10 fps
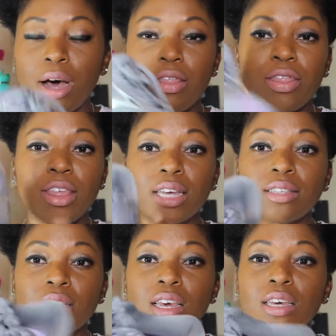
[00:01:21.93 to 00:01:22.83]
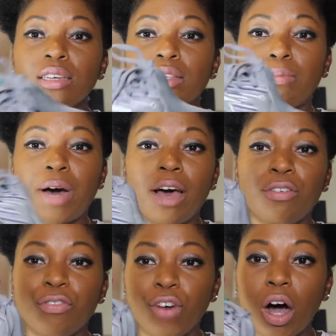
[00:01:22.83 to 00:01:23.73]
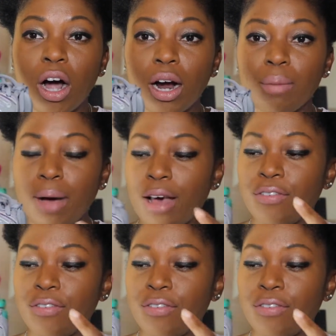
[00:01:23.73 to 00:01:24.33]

This is by far my